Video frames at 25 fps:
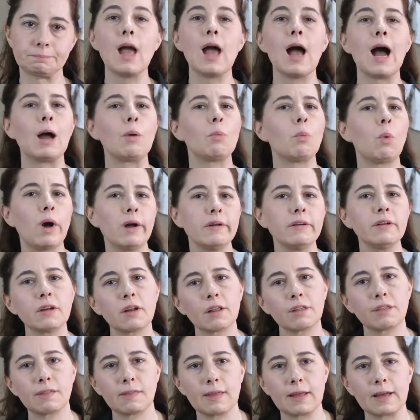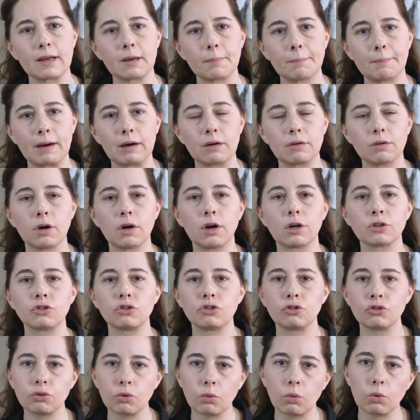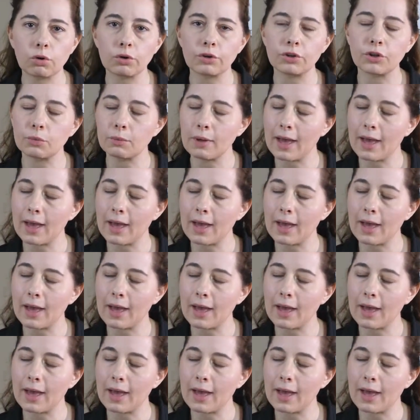I want you to think about a chore you